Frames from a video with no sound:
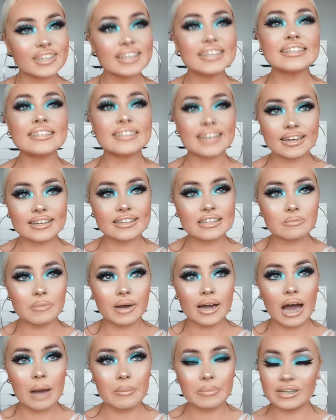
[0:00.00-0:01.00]
Sickens my
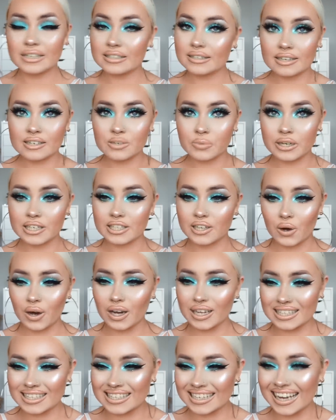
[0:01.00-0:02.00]
happiness, I swear to
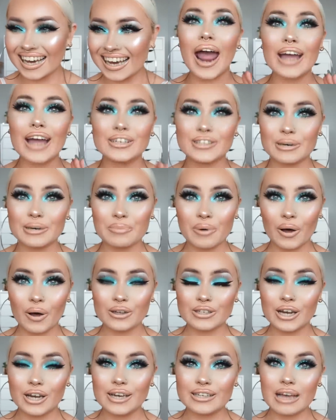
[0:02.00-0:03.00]
God. I do
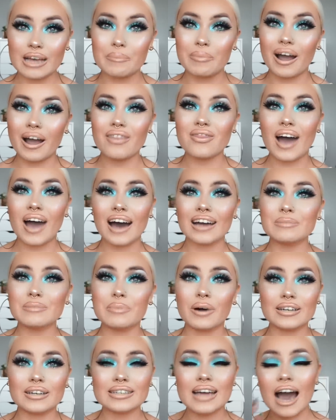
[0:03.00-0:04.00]
apologize about that,
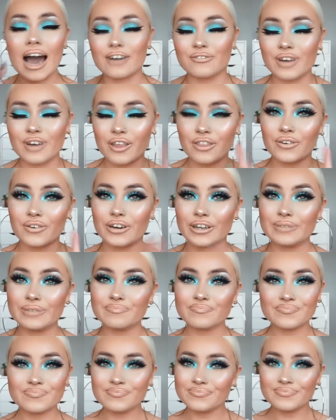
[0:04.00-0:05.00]
but halfway through,
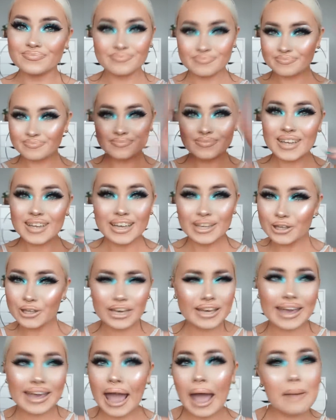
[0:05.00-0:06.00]

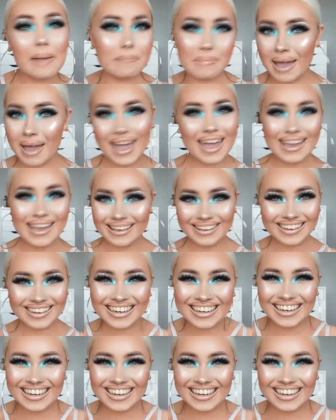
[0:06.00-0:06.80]
you get me.